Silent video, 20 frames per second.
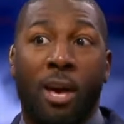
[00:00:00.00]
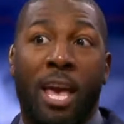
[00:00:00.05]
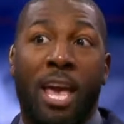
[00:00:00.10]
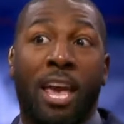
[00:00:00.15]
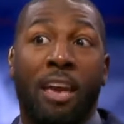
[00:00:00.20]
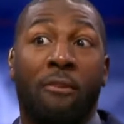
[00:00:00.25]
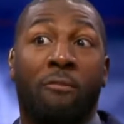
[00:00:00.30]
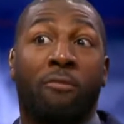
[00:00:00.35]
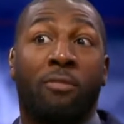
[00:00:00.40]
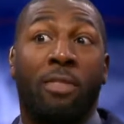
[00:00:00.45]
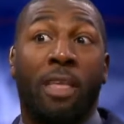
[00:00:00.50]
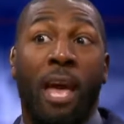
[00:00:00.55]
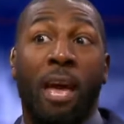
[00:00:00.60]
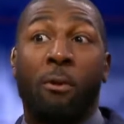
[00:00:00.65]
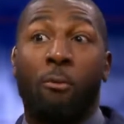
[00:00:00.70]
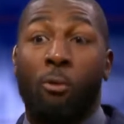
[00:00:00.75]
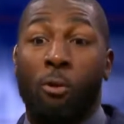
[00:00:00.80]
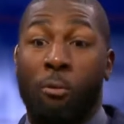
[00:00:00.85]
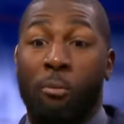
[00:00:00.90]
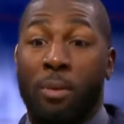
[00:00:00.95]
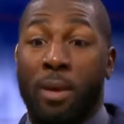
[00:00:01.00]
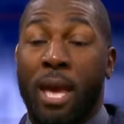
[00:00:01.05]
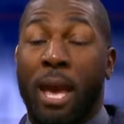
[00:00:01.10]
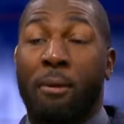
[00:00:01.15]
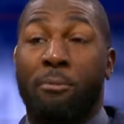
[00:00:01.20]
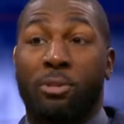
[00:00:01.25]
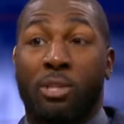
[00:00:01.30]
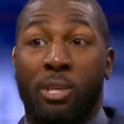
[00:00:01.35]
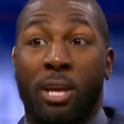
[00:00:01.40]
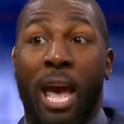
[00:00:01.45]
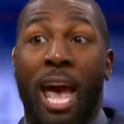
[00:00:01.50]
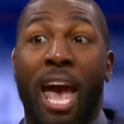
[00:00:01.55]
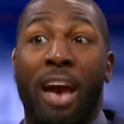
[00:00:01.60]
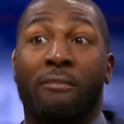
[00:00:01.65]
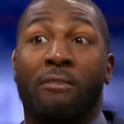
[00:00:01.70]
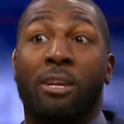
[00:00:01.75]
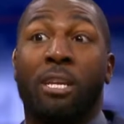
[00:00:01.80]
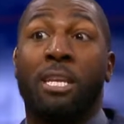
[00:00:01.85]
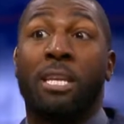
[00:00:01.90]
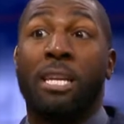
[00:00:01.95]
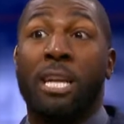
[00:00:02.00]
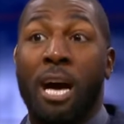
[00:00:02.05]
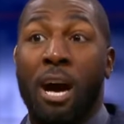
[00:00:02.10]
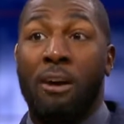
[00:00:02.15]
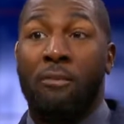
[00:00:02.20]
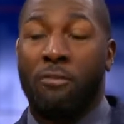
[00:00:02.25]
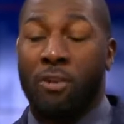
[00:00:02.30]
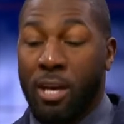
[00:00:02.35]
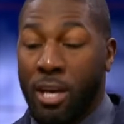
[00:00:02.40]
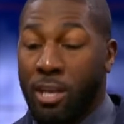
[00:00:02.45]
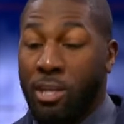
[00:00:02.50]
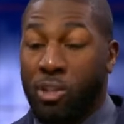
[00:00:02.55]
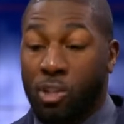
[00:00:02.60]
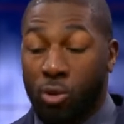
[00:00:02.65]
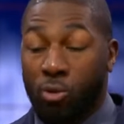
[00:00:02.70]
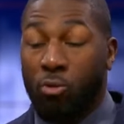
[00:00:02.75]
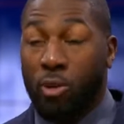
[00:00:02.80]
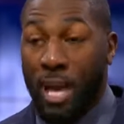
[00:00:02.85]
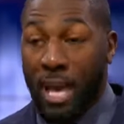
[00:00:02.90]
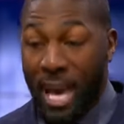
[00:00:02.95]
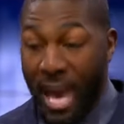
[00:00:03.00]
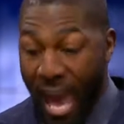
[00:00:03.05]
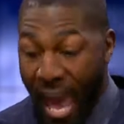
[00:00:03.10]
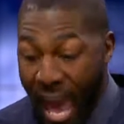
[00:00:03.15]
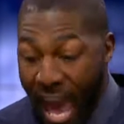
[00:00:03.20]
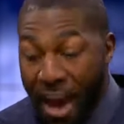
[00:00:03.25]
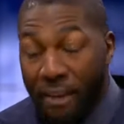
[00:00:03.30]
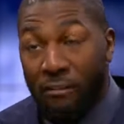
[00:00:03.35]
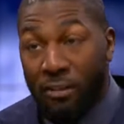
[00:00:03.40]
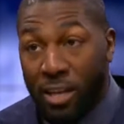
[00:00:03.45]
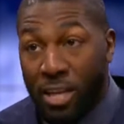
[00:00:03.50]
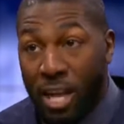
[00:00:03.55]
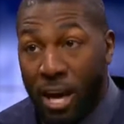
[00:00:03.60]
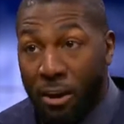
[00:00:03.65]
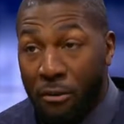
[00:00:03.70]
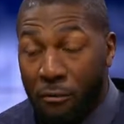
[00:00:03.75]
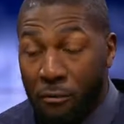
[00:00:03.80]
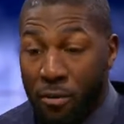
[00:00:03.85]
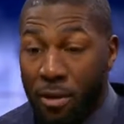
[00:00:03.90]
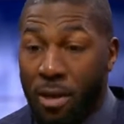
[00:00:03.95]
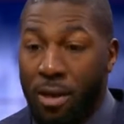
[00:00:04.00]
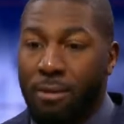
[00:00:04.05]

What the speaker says: if they will be able to have enough. Do they have enough?